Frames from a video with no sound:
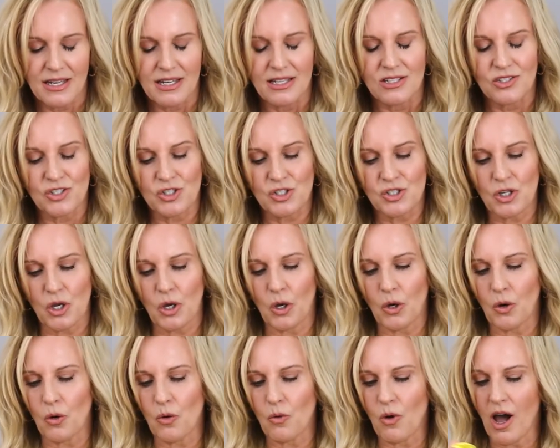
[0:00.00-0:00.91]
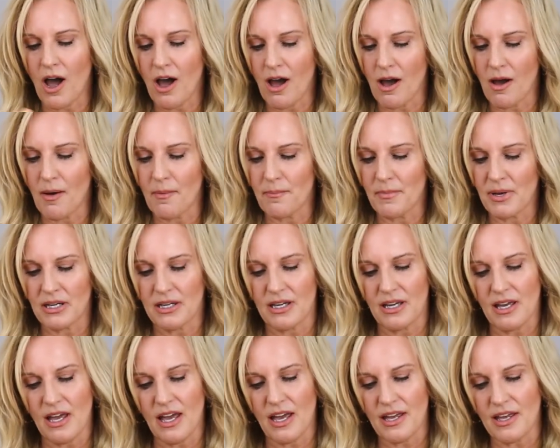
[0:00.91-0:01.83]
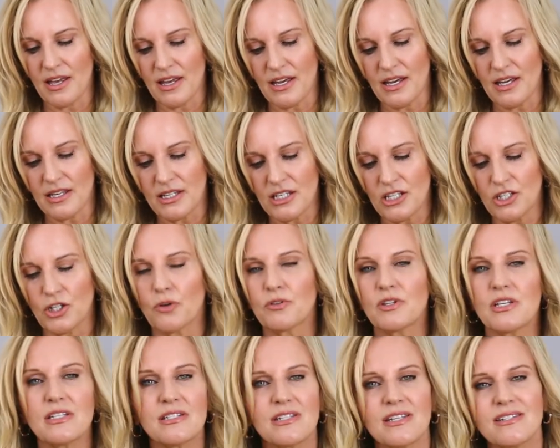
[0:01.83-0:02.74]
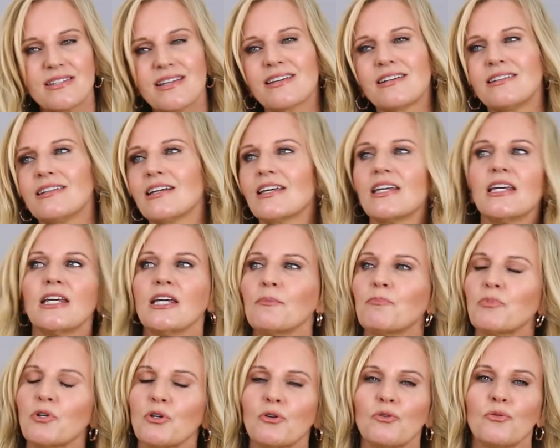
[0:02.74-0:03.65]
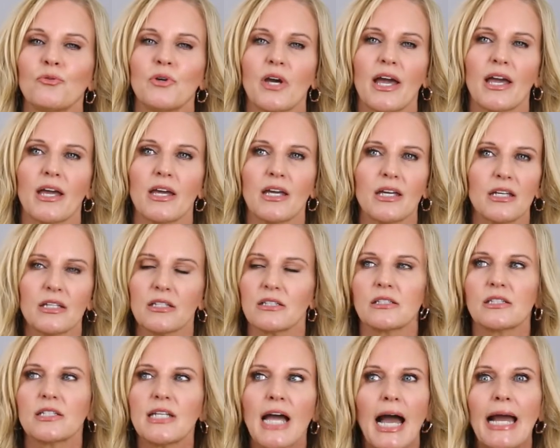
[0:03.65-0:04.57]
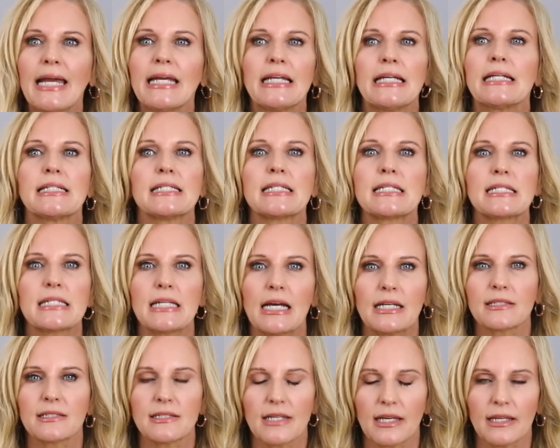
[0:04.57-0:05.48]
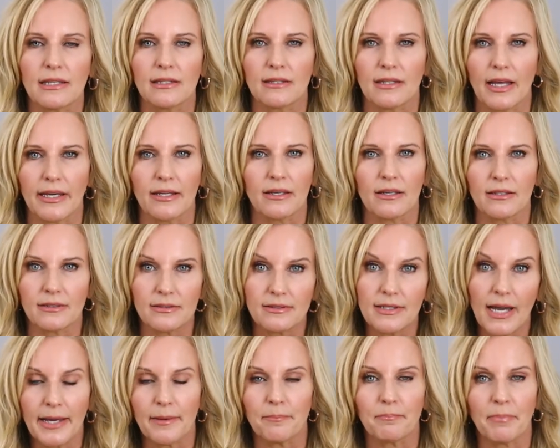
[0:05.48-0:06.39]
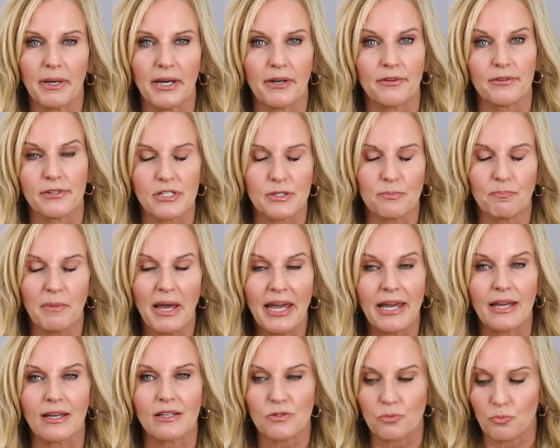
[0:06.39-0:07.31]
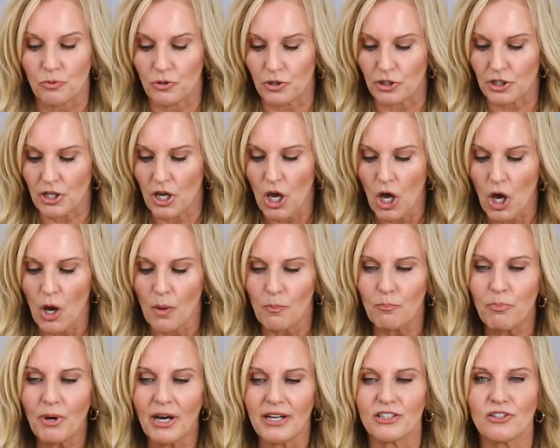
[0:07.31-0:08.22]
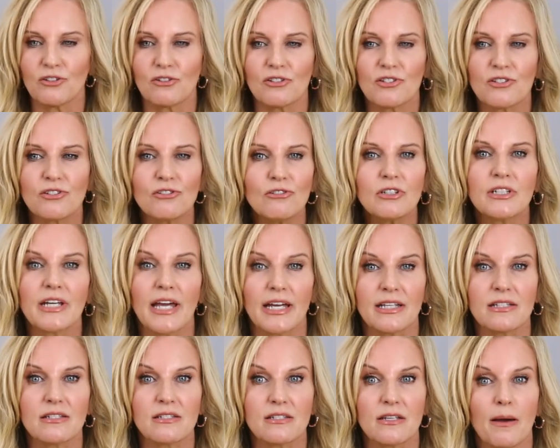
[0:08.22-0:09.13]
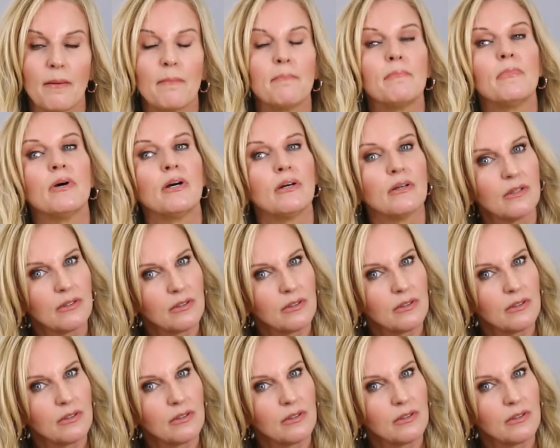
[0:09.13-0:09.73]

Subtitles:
So, you know, this isn't going to keep you tight and sucked in like a tight pair of Spanx would, but you'll still get some